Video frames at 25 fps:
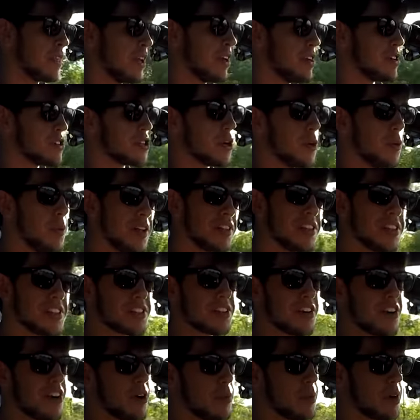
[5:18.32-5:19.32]
So with this
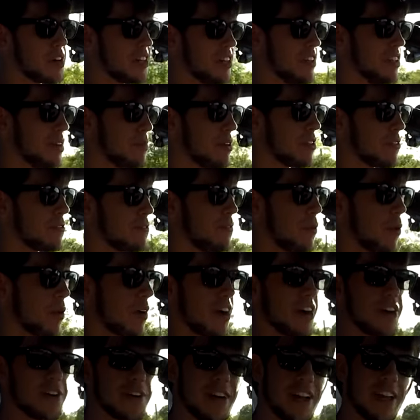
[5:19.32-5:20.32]
car, we're dealing with four
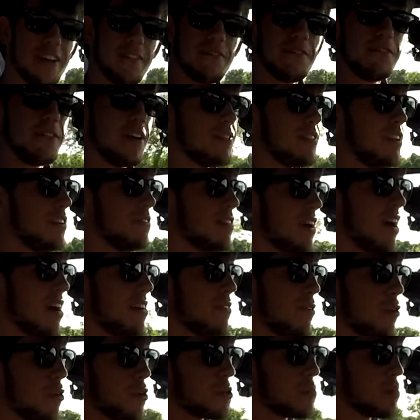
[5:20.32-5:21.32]
hundred
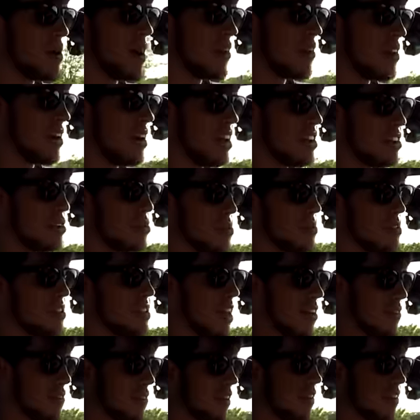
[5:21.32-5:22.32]
fifty-five horsepower, and you
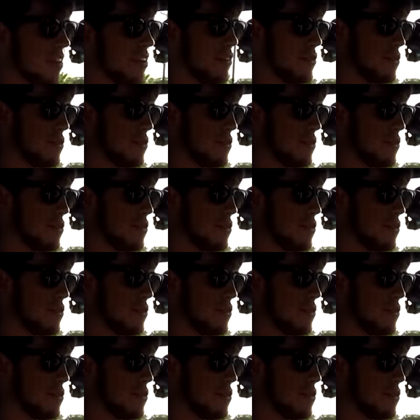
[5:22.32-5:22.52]
definitely